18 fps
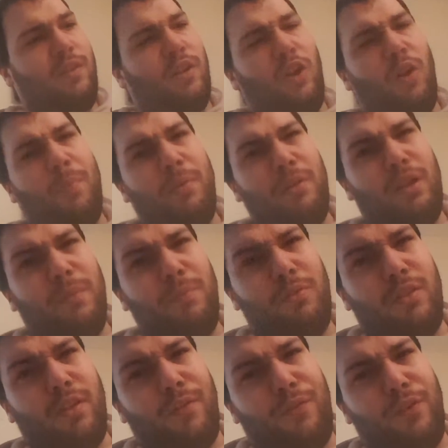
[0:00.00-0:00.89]
Hope it comes
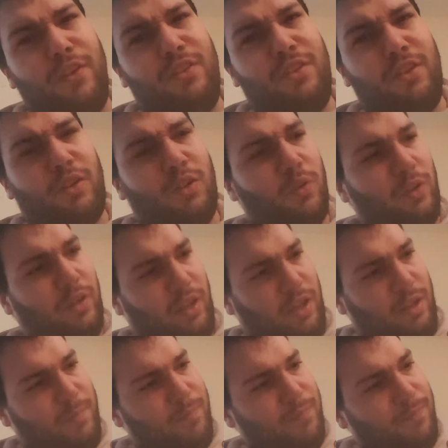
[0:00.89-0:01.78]
with the physical
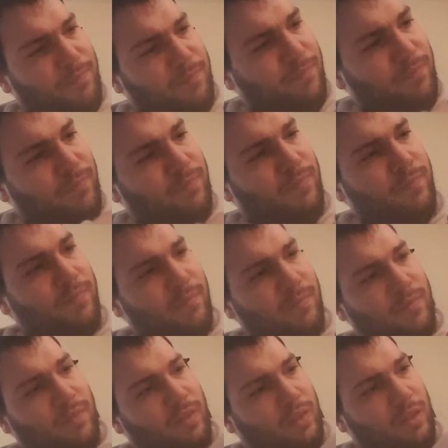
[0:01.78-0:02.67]
game.
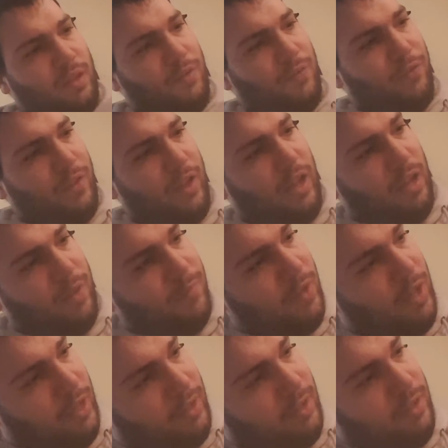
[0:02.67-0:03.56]
If not, I'm
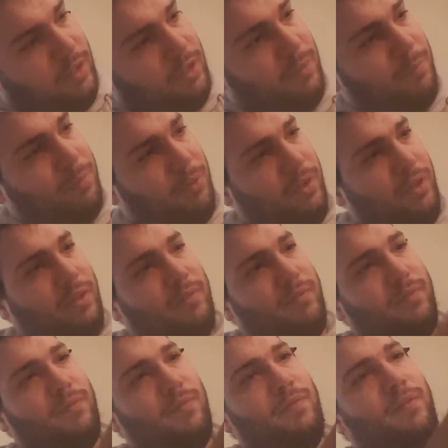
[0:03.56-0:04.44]
not going to complain,
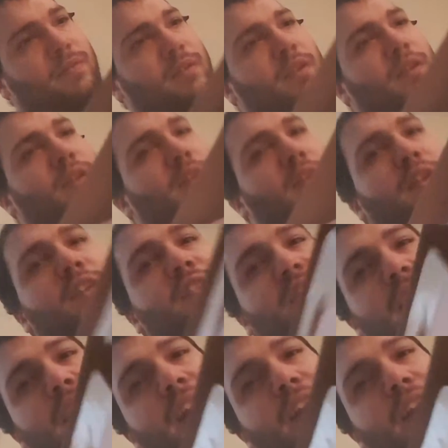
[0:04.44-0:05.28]
because I